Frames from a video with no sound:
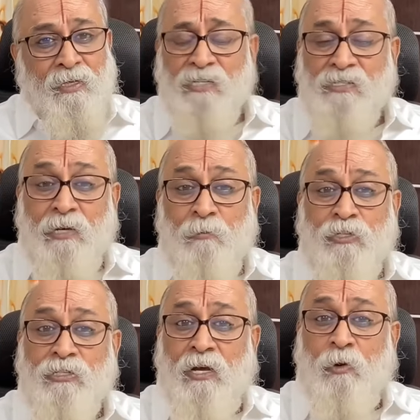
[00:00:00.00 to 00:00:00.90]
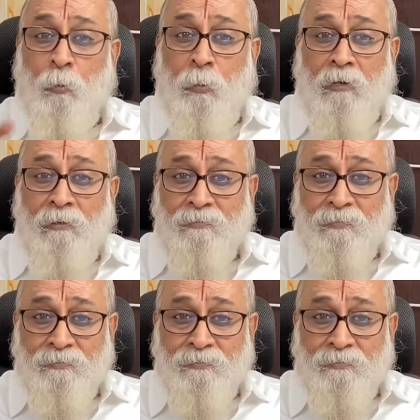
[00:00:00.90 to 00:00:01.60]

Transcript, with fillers: His name was Naropa.